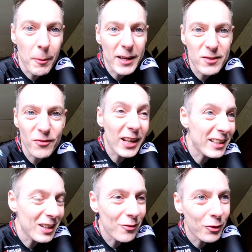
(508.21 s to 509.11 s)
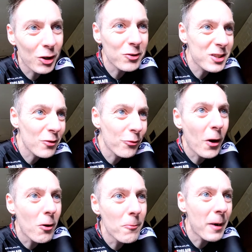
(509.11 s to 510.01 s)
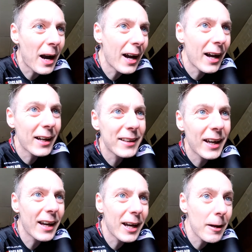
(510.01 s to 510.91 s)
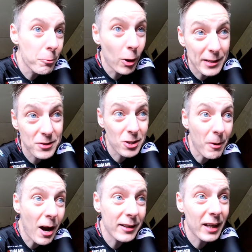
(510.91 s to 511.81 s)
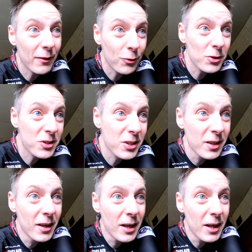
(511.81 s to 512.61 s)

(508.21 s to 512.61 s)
but it's very difficult to film and put in some hard efforts,